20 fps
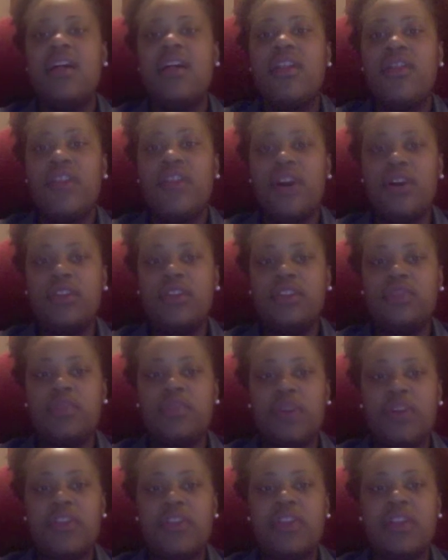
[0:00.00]
Those
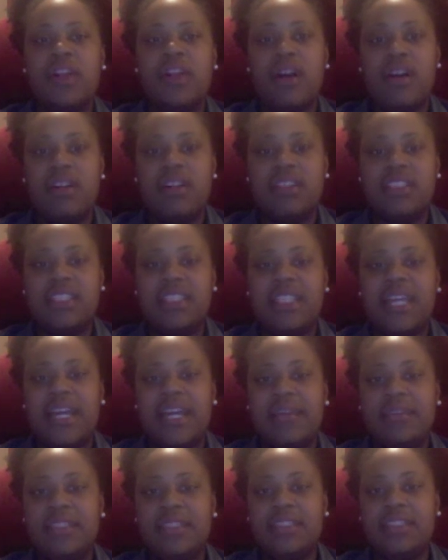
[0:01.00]
were the laws that the
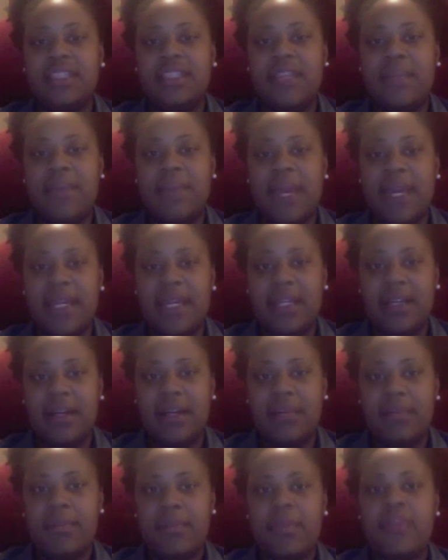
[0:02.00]
FCC made
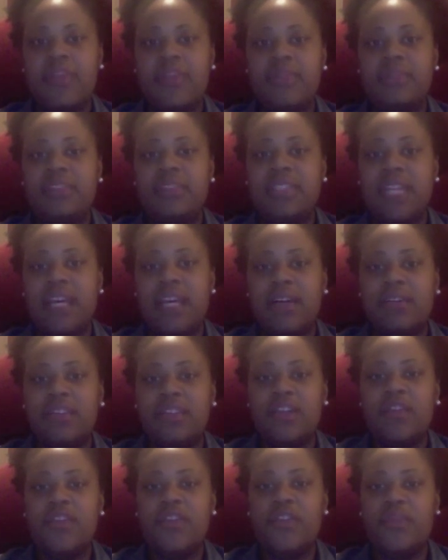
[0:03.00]
up themselves
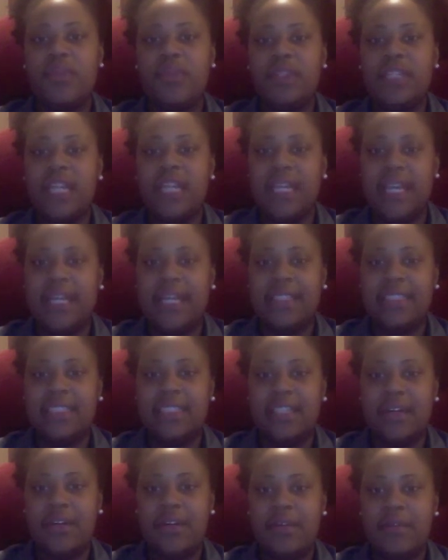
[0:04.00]
over 3 decades
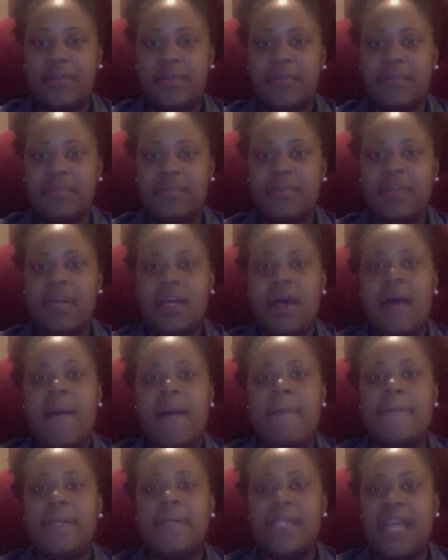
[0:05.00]
ago.
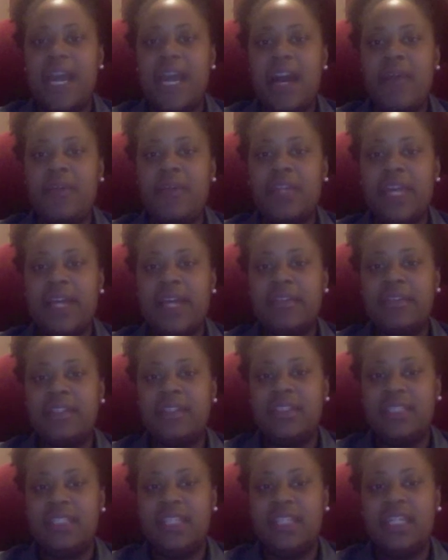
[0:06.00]
But now, with the
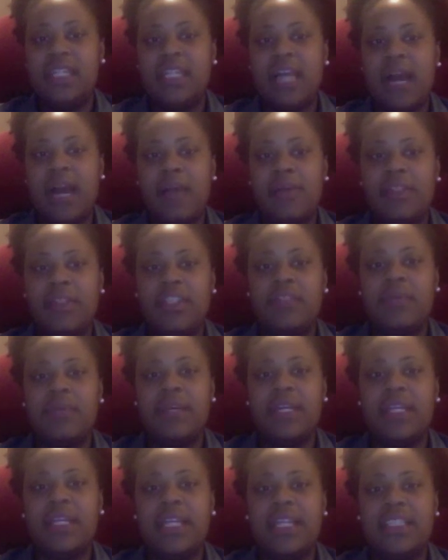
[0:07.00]
FCC allowing
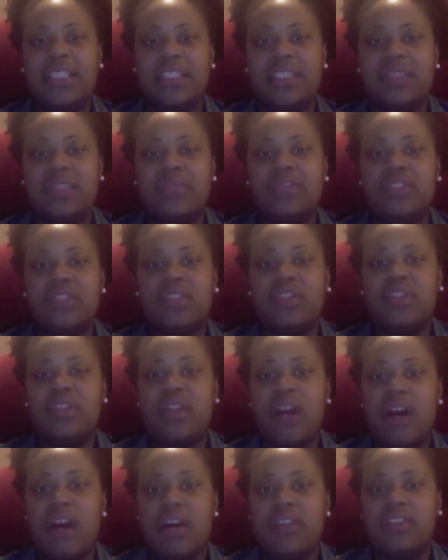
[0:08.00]
deregulation of certain
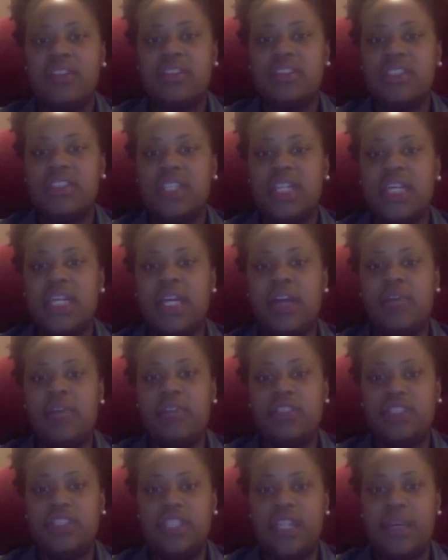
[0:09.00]
laws concerning
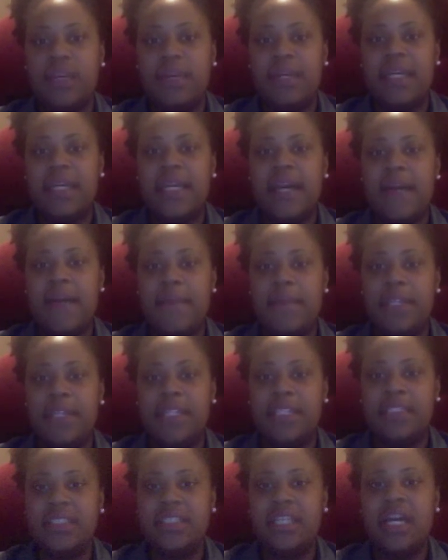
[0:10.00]
ownership, and
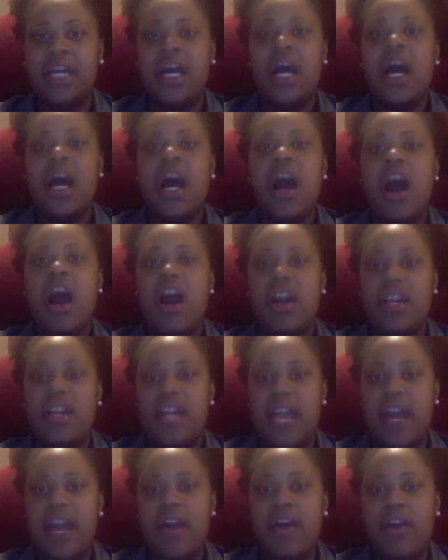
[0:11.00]
companies are
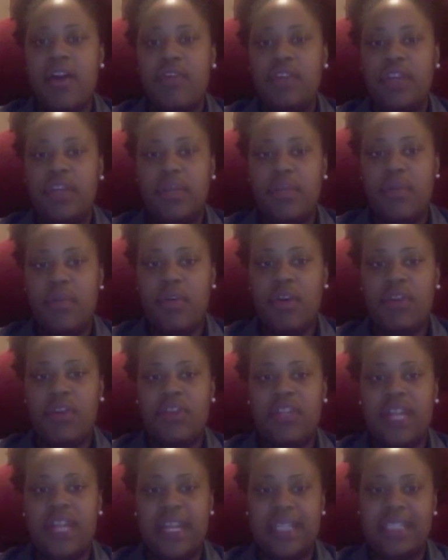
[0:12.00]
now owning more
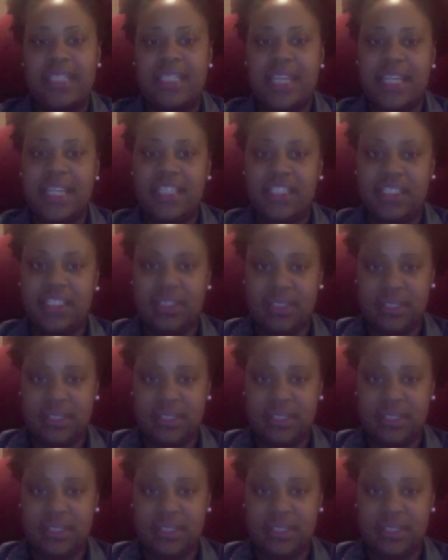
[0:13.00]
than 8 stations,